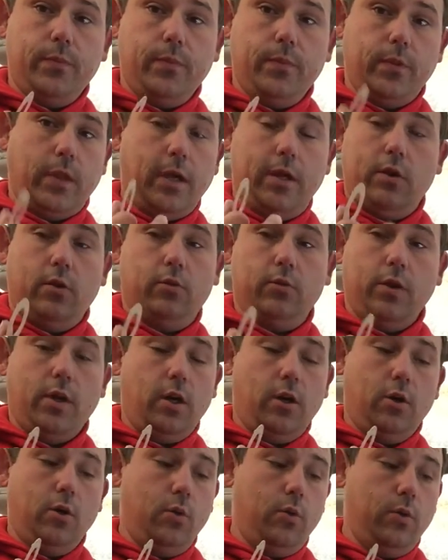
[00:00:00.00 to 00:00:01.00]
they don't
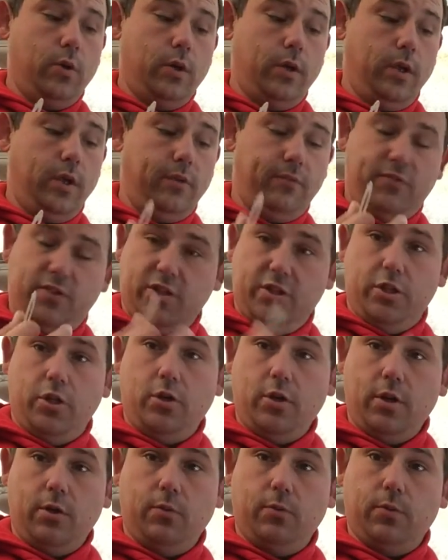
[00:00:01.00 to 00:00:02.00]
know if this
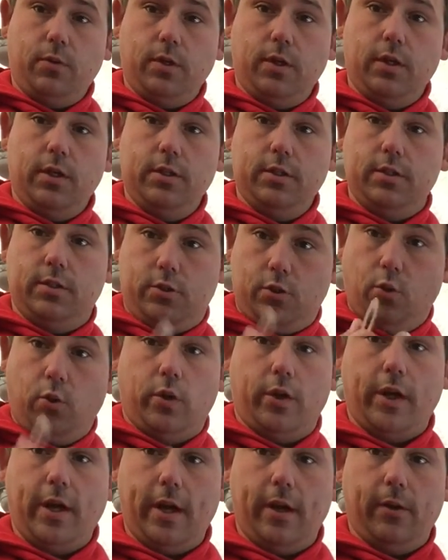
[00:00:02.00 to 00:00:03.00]
unit was
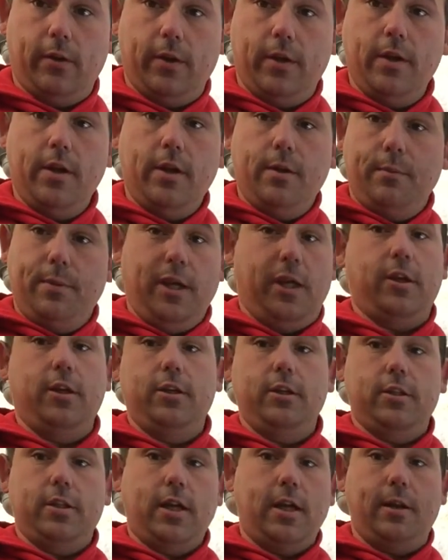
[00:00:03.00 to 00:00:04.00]
tore down,
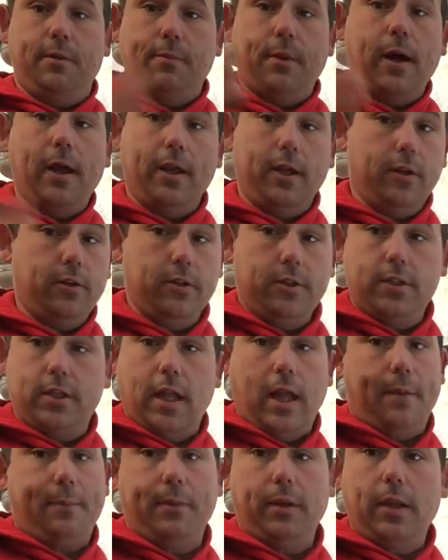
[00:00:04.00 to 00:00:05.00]
because anybody could
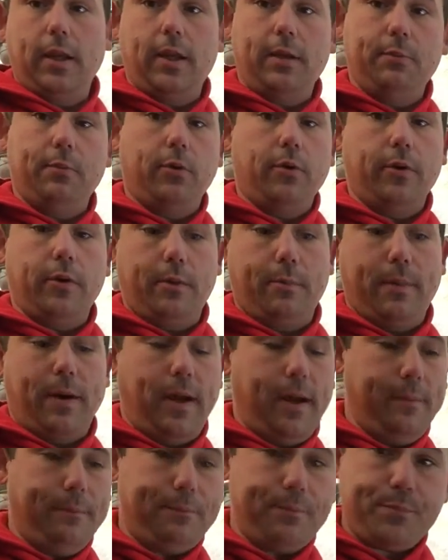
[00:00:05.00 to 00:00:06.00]
slap a label on the
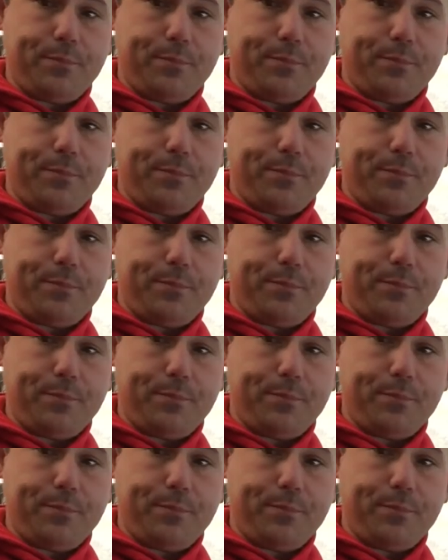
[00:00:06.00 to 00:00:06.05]
back.